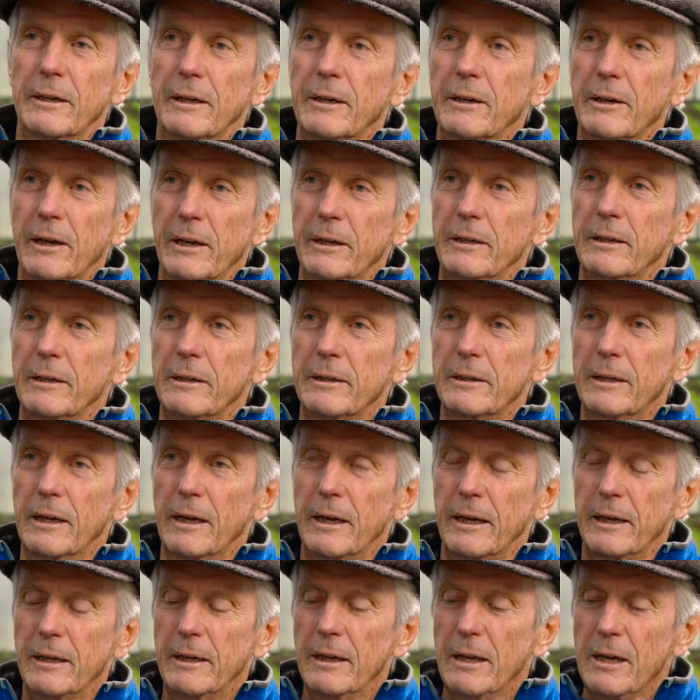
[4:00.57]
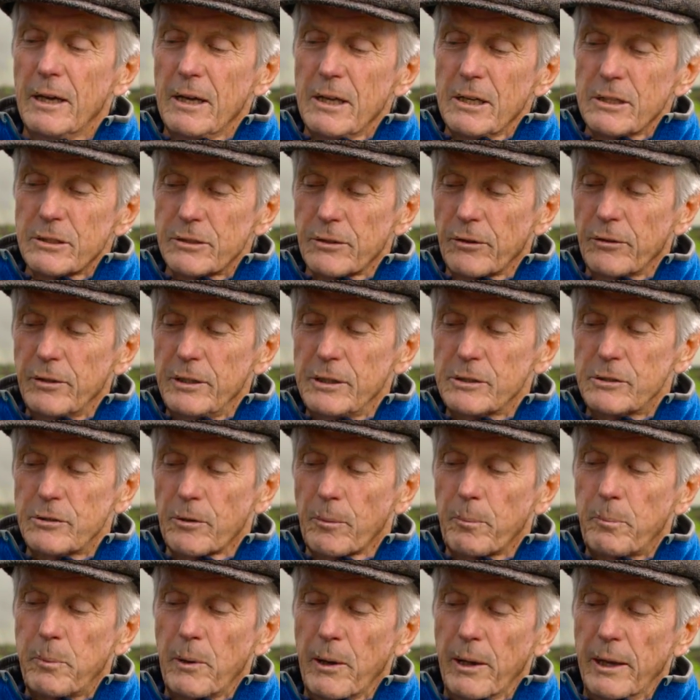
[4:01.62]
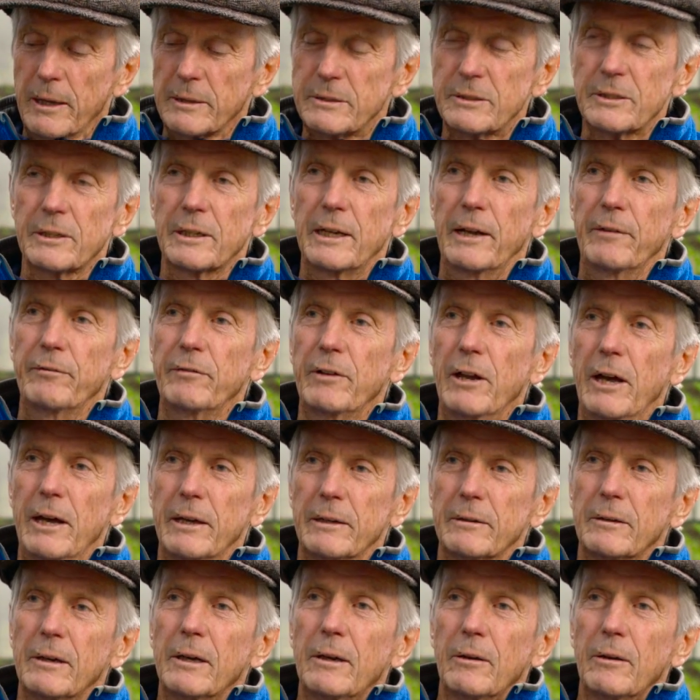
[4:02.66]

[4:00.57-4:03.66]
night and day. So these are plants that have not